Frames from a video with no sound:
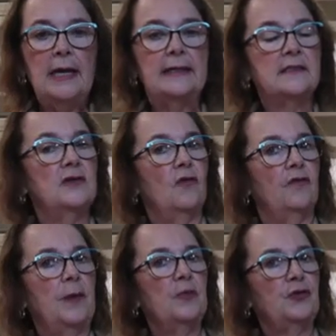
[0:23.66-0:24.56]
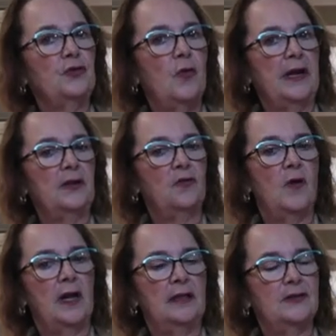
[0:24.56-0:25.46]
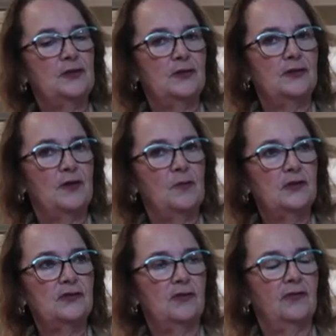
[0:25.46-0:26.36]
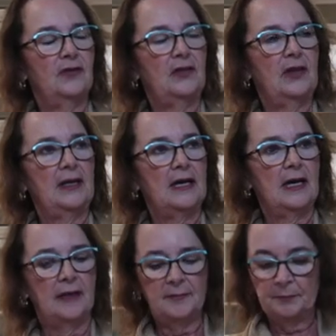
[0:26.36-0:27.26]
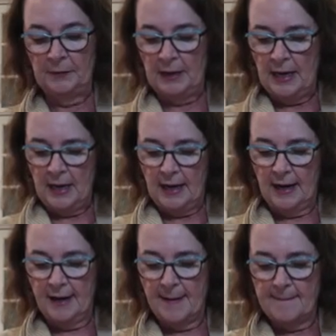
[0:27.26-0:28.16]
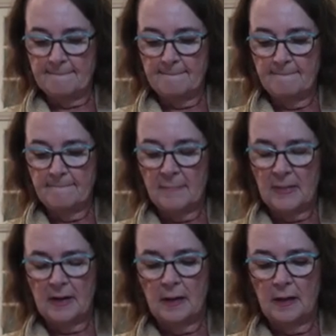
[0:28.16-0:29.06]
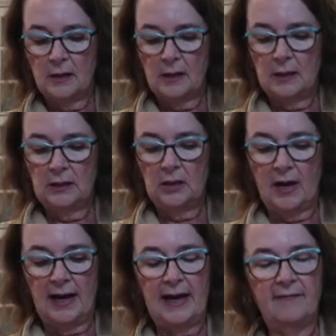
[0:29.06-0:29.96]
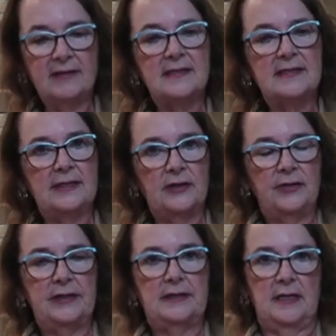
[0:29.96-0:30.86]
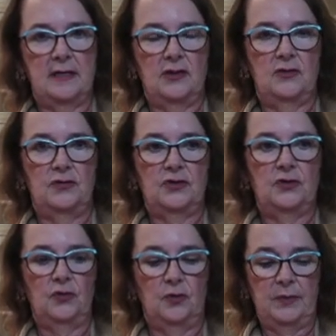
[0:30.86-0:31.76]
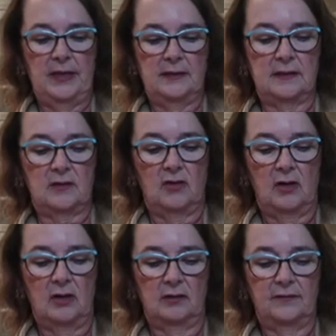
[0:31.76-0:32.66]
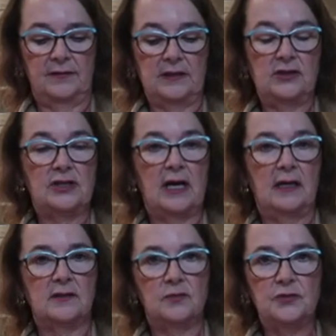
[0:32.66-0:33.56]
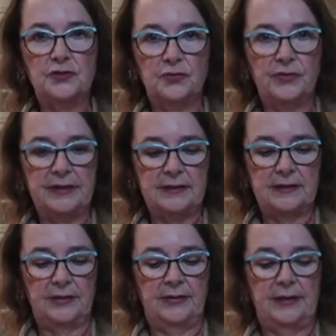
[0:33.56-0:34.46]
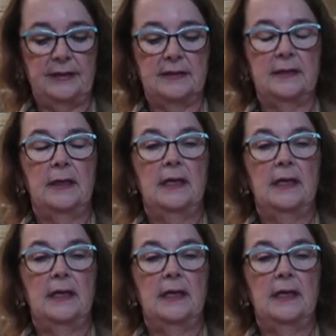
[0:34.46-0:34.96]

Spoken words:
It's November 2020. This year is almost over, thank God. I have a series on YouTube that's called Vintage Costume Jewelry Series.